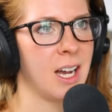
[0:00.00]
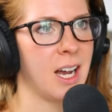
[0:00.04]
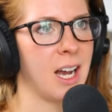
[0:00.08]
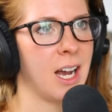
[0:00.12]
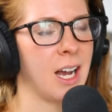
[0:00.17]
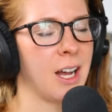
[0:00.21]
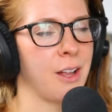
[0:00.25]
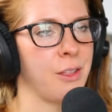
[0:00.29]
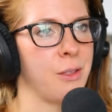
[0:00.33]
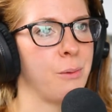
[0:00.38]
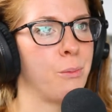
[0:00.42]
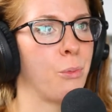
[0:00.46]

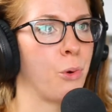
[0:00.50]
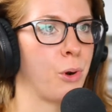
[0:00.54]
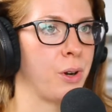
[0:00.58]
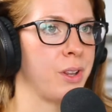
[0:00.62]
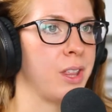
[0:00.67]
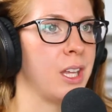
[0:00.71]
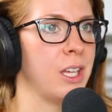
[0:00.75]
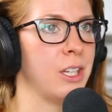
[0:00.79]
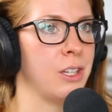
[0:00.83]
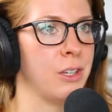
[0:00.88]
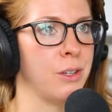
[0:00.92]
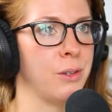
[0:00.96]
the more
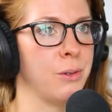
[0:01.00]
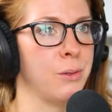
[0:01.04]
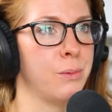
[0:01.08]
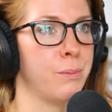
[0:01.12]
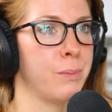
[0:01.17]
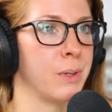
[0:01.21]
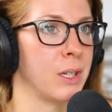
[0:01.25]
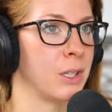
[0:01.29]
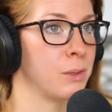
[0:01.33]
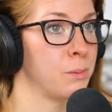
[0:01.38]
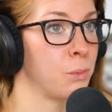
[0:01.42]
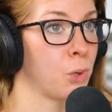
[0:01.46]
that you
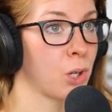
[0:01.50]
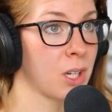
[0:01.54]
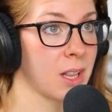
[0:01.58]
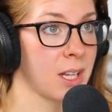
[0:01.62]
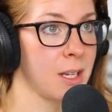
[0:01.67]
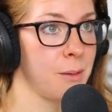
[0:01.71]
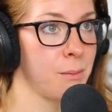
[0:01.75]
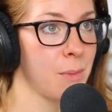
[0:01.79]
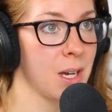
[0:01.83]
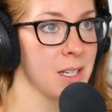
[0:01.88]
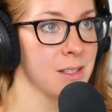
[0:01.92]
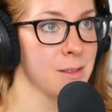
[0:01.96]
build more
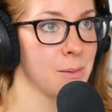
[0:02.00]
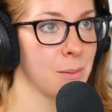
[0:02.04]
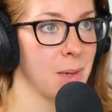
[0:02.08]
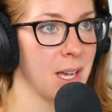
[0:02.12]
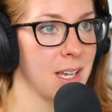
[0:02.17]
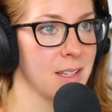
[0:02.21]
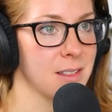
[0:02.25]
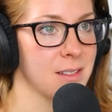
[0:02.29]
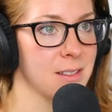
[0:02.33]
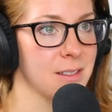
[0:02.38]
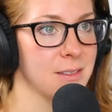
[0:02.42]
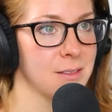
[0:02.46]
lean muscle
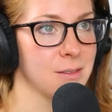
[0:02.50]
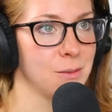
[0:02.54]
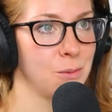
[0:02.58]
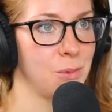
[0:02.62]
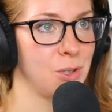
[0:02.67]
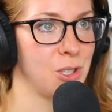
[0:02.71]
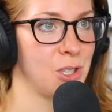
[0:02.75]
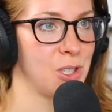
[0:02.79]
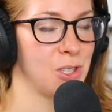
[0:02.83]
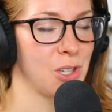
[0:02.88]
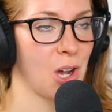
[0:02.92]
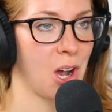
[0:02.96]
mass,
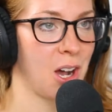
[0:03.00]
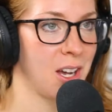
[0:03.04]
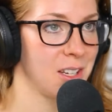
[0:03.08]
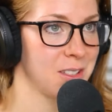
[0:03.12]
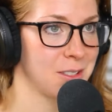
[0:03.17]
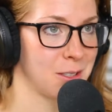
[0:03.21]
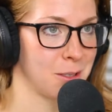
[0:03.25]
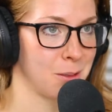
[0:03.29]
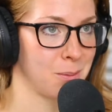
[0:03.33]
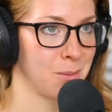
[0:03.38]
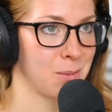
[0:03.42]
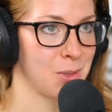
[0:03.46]
which is
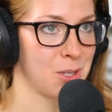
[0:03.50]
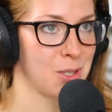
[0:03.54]
awesome.